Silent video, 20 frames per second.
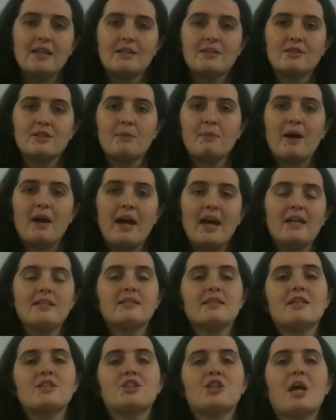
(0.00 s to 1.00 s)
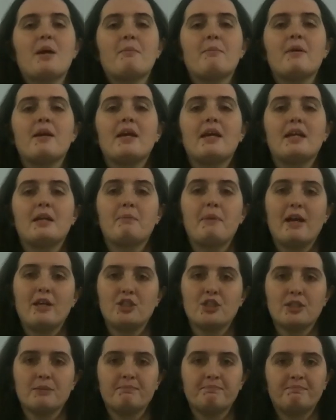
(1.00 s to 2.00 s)
is about SHM in a
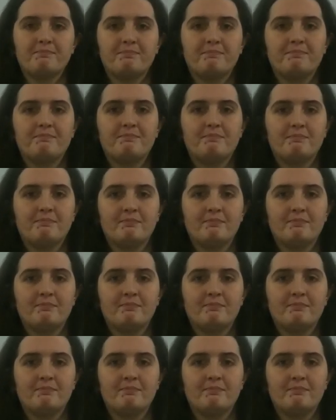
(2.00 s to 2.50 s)
pendulum.